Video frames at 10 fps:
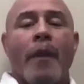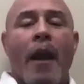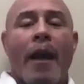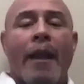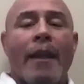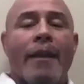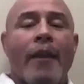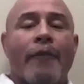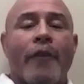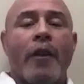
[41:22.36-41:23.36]
on a
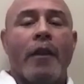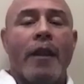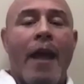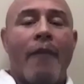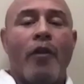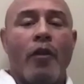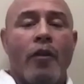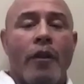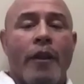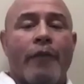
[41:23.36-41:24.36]
different
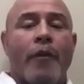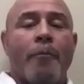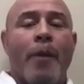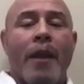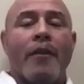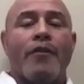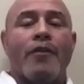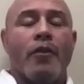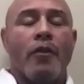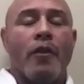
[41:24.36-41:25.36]
level, a different
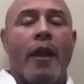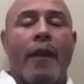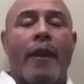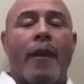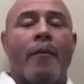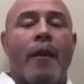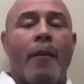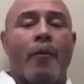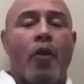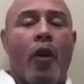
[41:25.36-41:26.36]
pedestal, I think
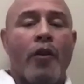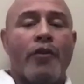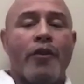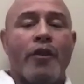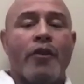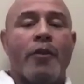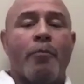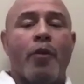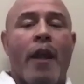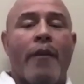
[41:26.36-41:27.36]
it causes us to
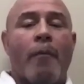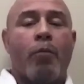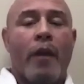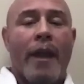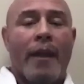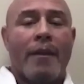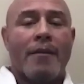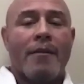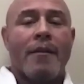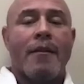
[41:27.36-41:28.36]
put on the
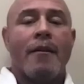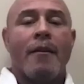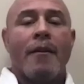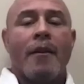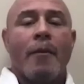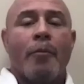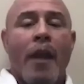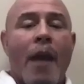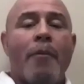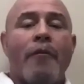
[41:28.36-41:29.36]
brakes. But
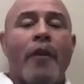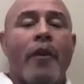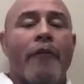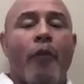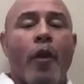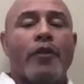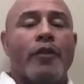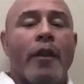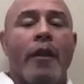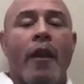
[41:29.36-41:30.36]
I've been very
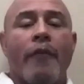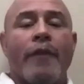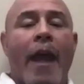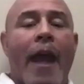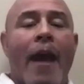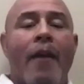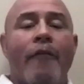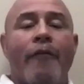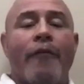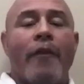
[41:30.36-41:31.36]
fortunate enough to have